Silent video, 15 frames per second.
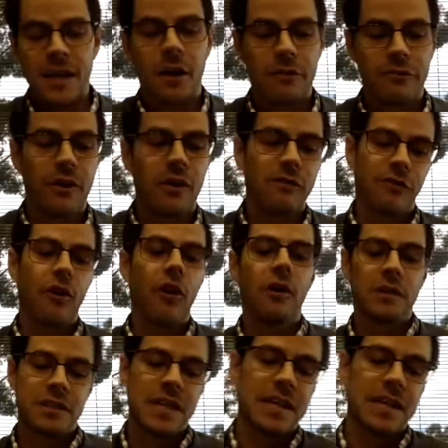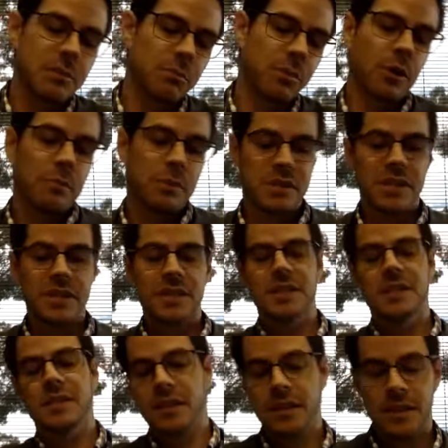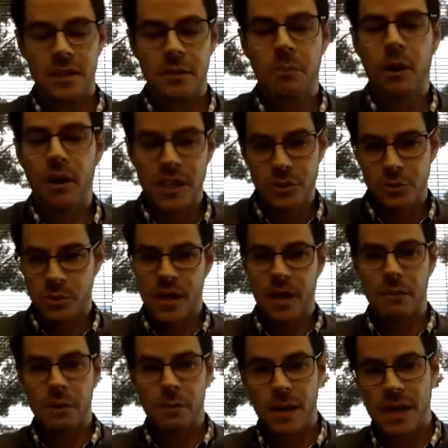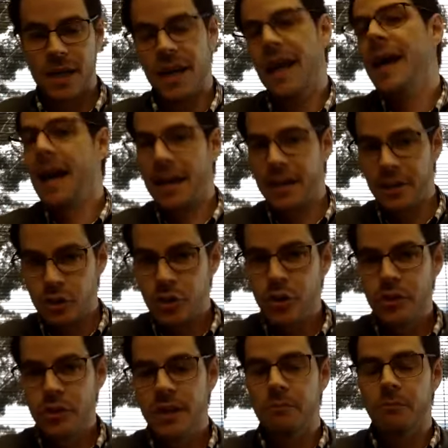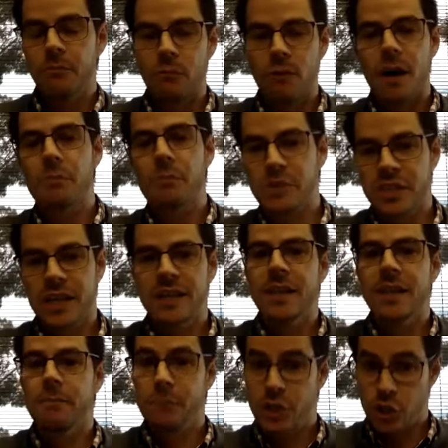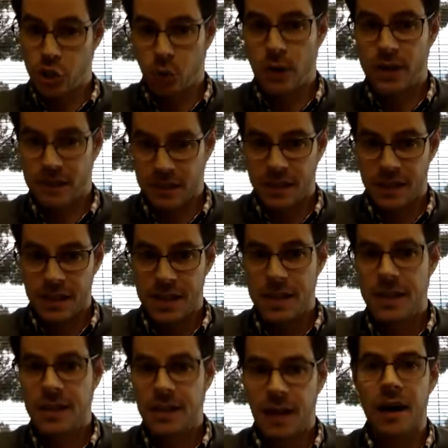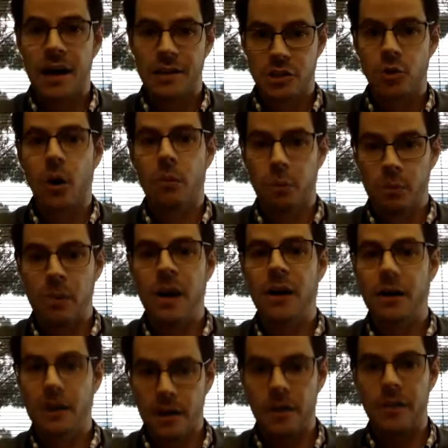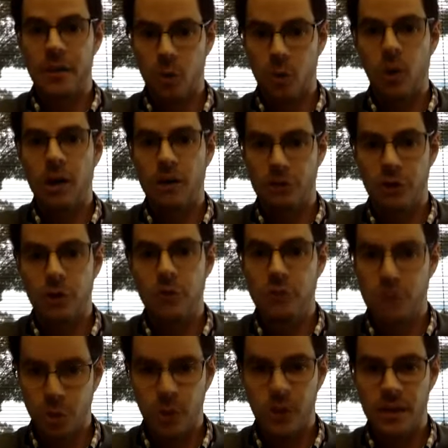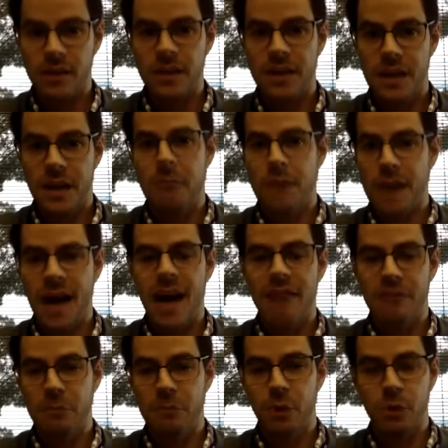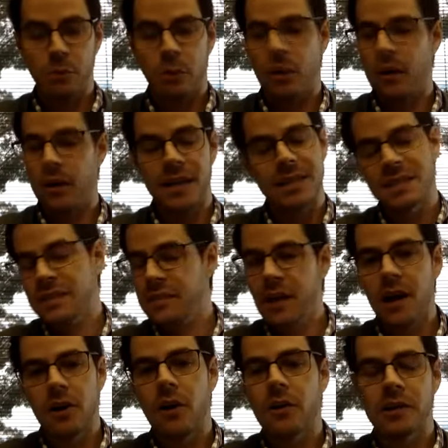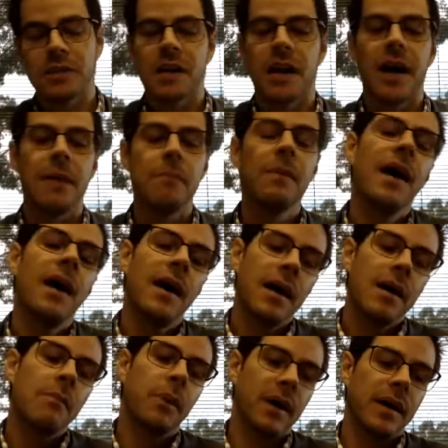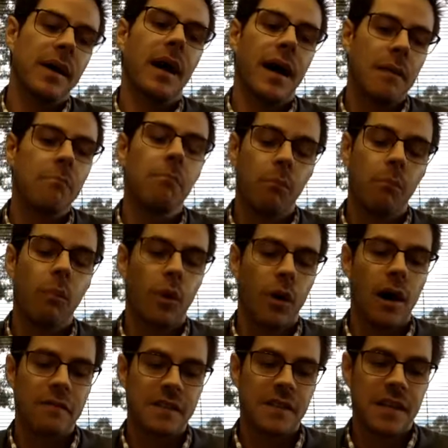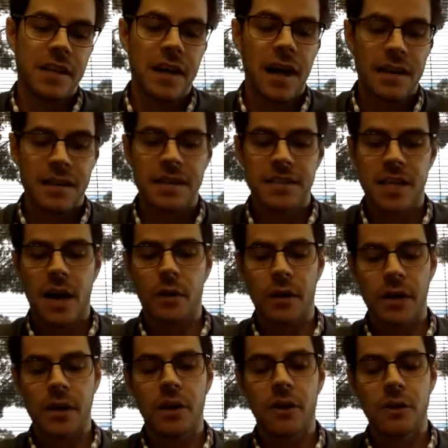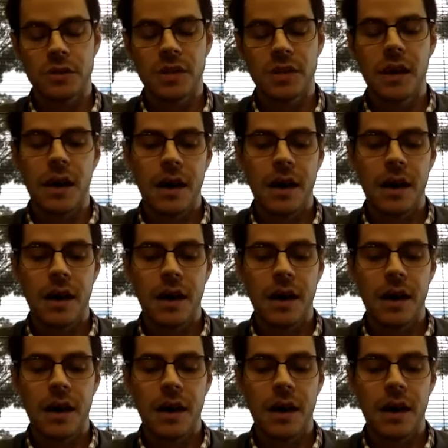for all intents and purposes, the parties would come to me, and I usually represent them jointly. So I'll prepare the QDRO jointly on behalf of both parties. Not all the time, but more often than not, that's how it goes.